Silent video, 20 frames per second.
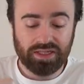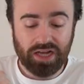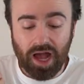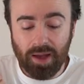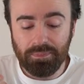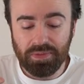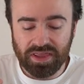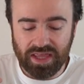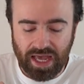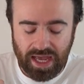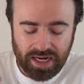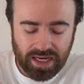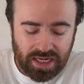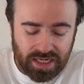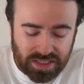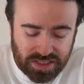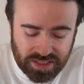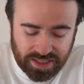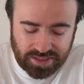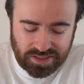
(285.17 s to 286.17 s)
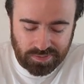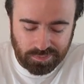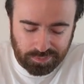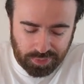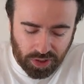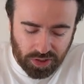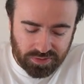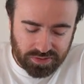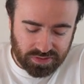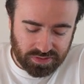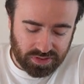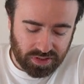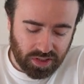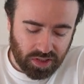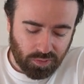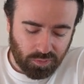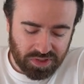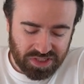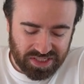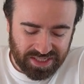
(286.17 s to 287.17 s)
top of that, she gets a boost
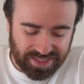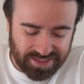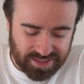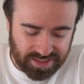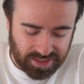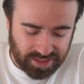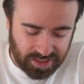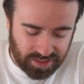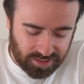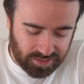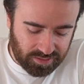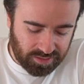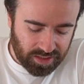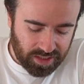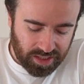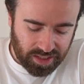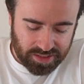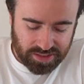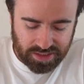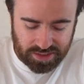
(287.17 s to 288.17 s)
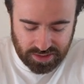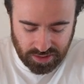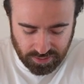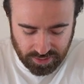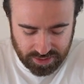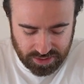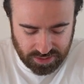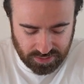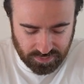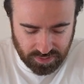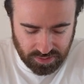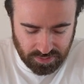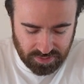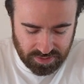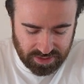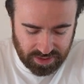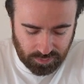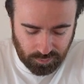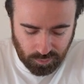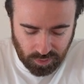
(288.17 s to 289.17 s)
when she gets a kill and she targets 3
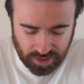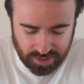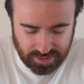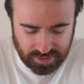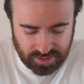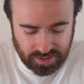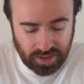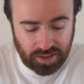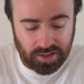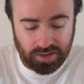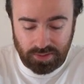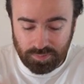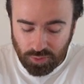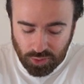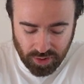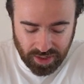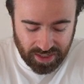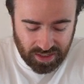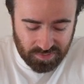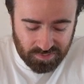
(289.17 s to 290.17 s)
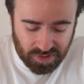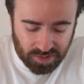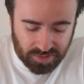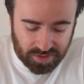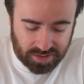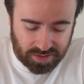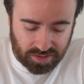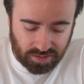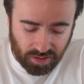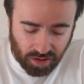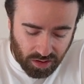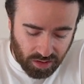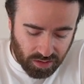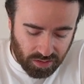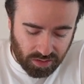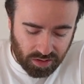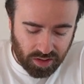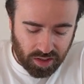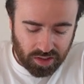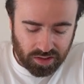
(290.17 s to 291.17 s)
units at once. The more enemy units there
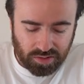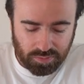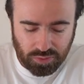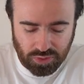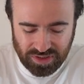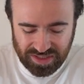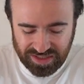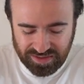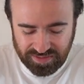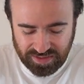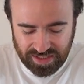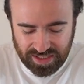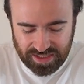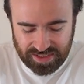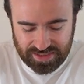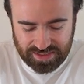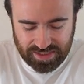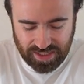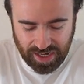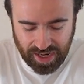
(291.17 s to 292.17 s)
are, the more likely that is to